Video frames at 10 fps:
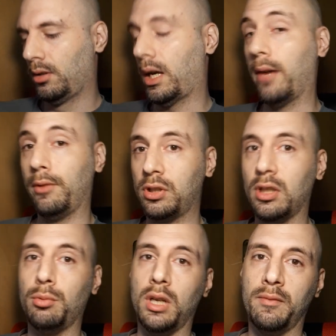Obviously,
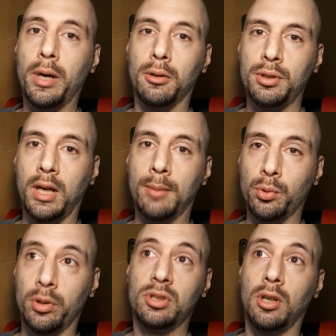we have better times
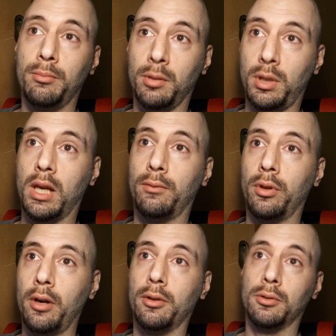with some than we have with
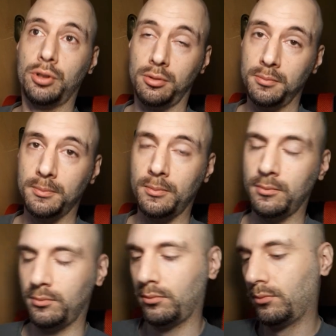others.
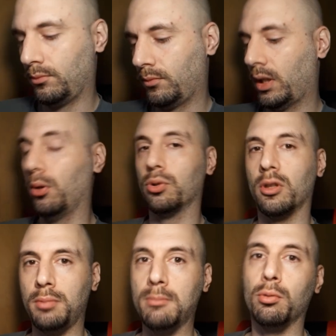And those are
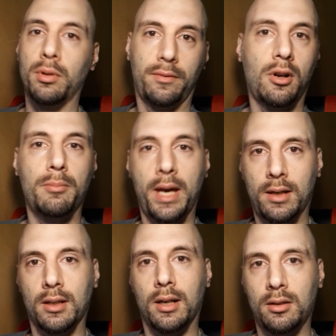the people we fall
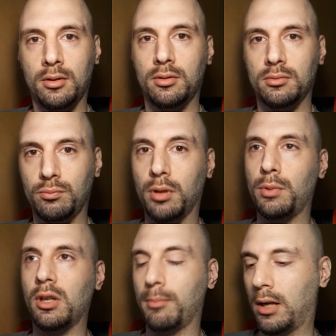back on when we
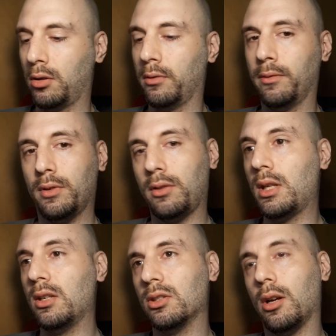come out of these